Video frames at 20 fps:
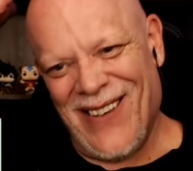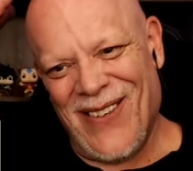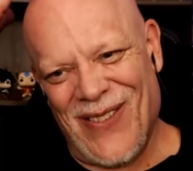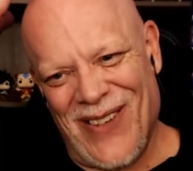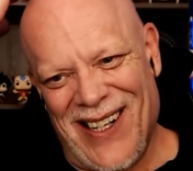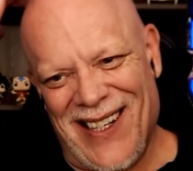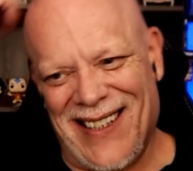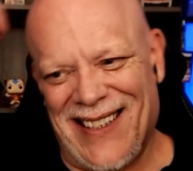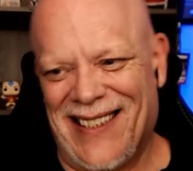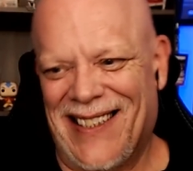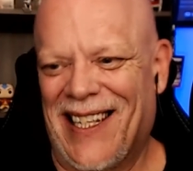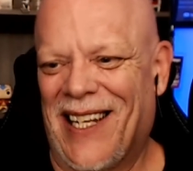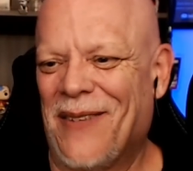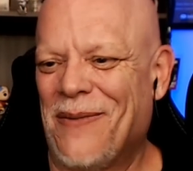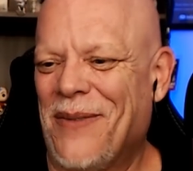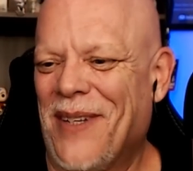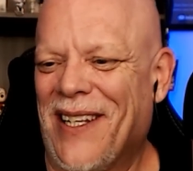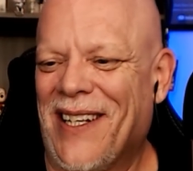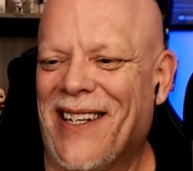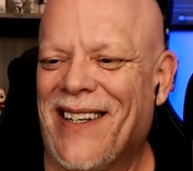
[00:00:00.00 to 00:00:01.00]
Well said,
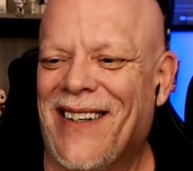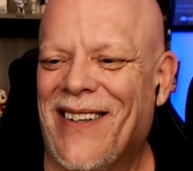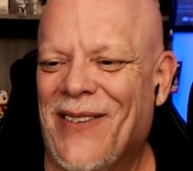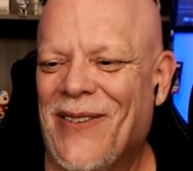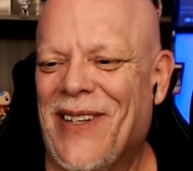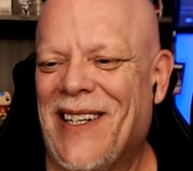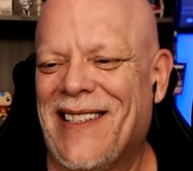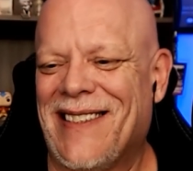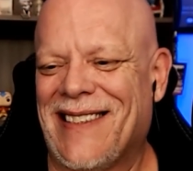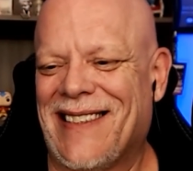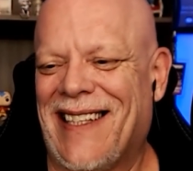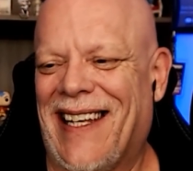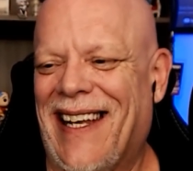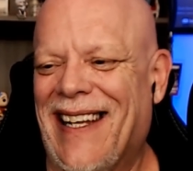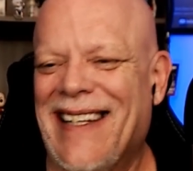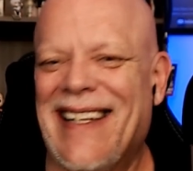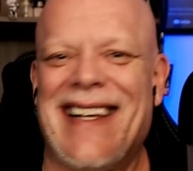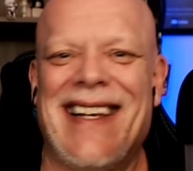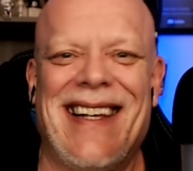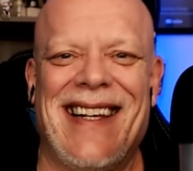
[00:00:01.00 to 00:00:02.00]
Peter. Well
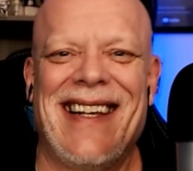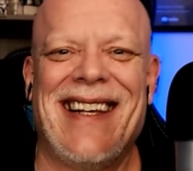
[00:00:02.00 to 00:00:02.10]
said.